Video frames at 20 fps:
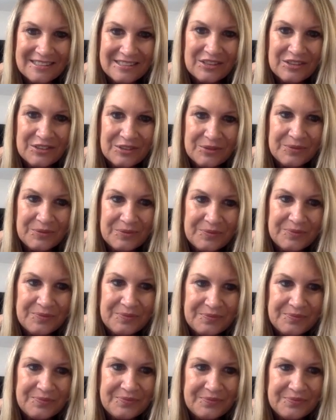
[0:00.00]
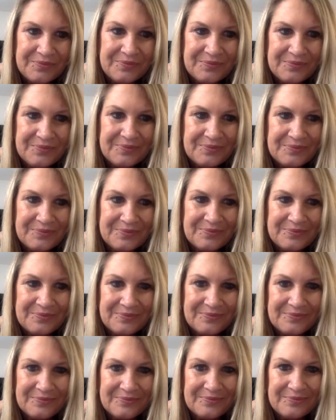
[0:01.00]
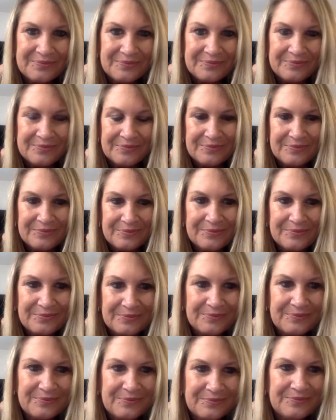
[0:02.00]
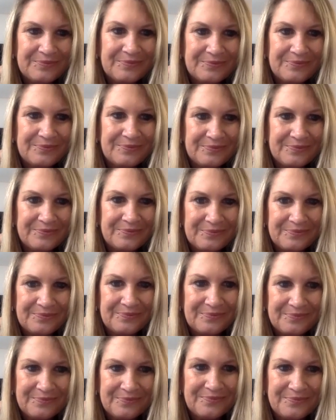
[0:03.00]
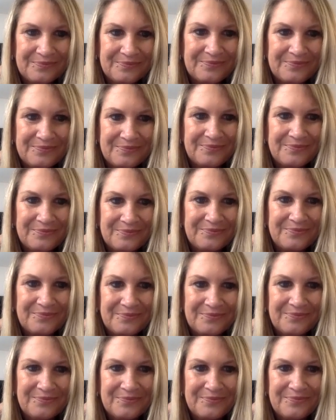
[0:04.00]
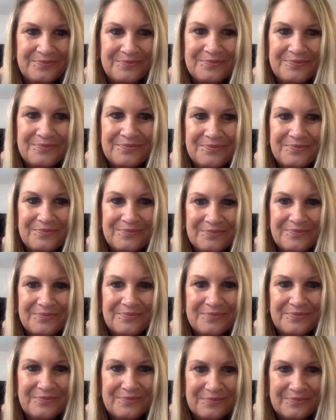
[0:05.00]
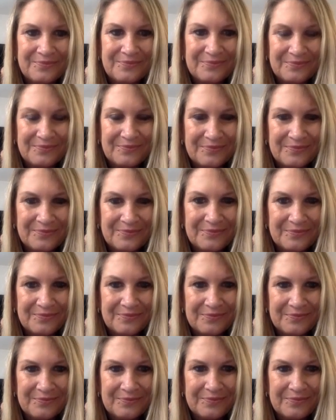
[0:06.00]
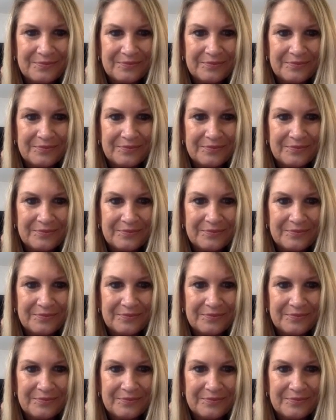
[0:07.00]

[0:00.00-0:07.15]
[no speech]